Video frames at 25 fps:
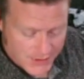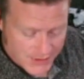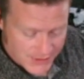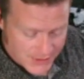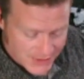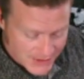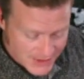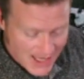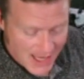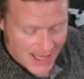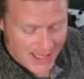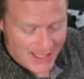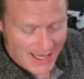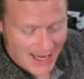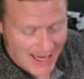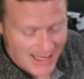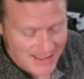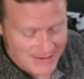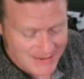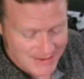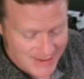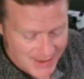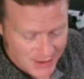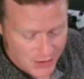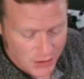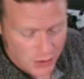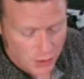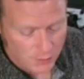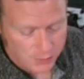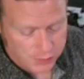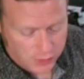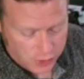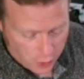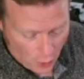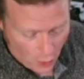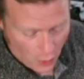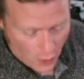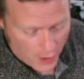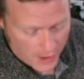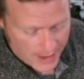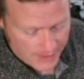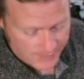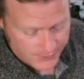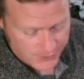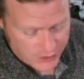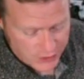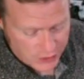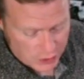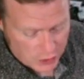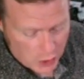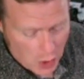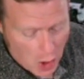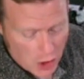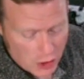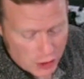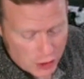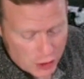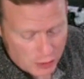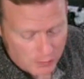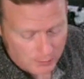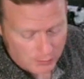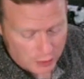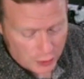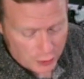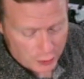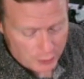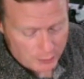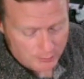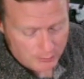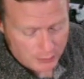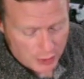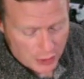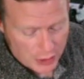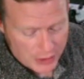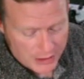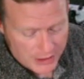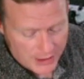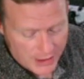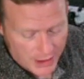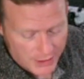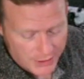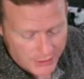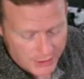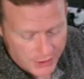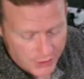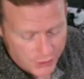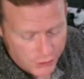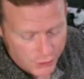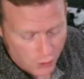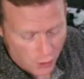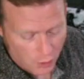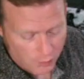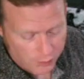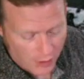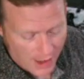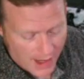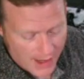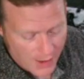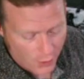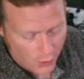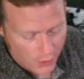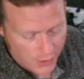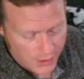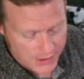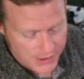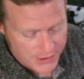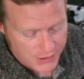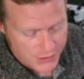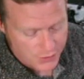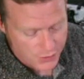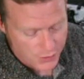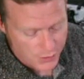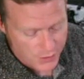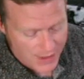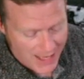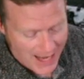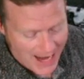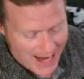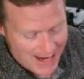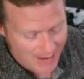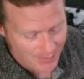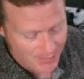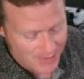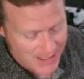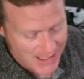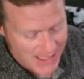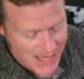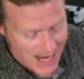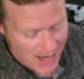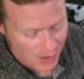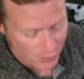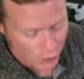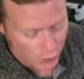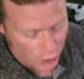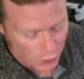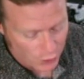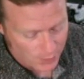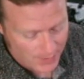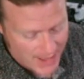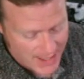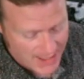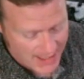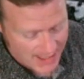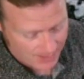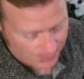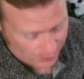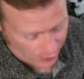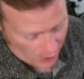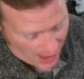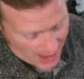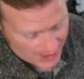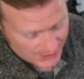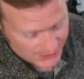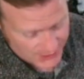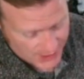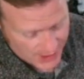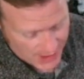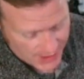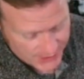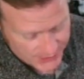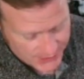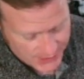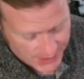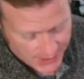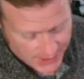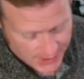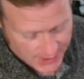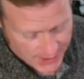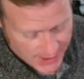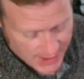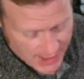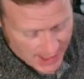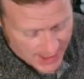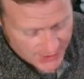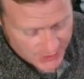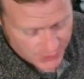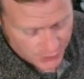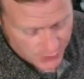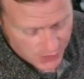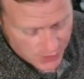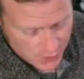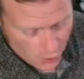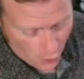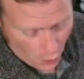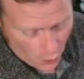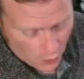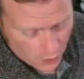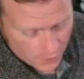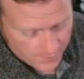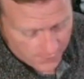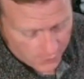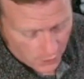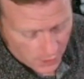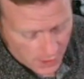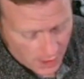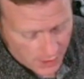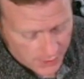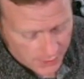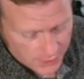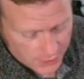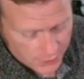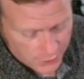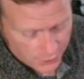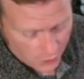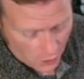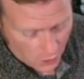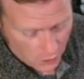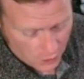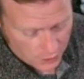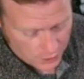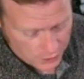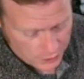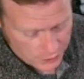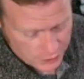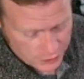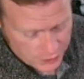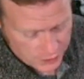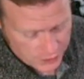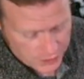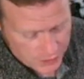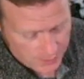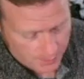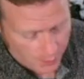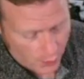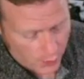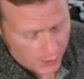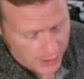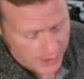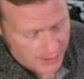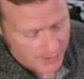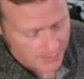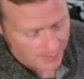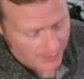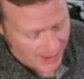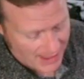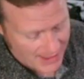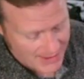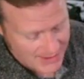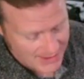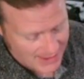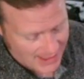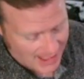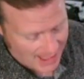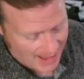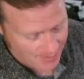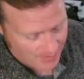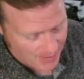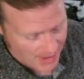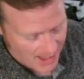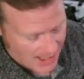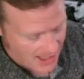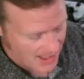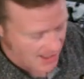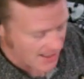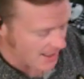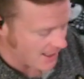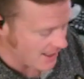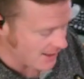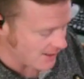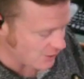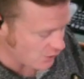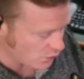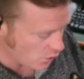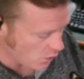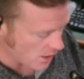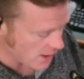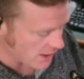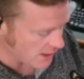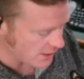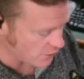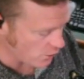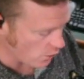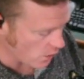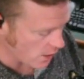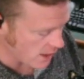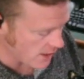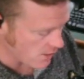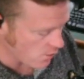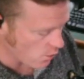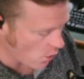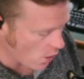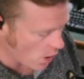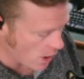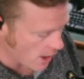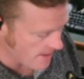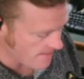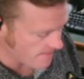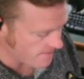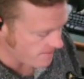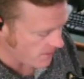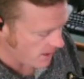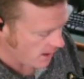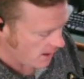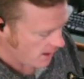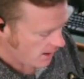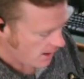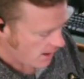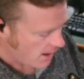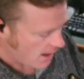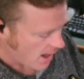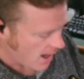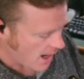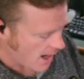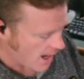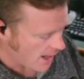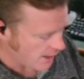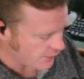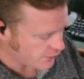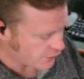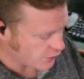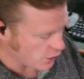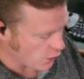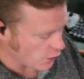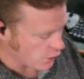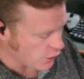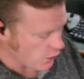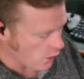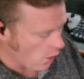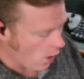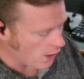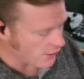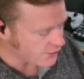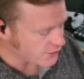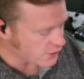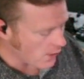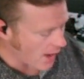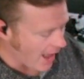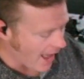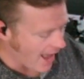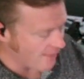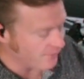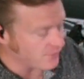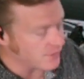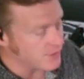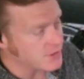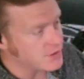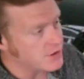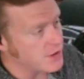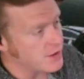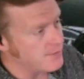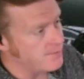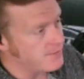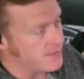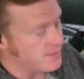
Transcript: but was instead a cynical ploy to launder Bloomberg gun control priorities through the APA rulemaking process as a reward for gun controllers supporting the Biden campaign in 2021. So you also have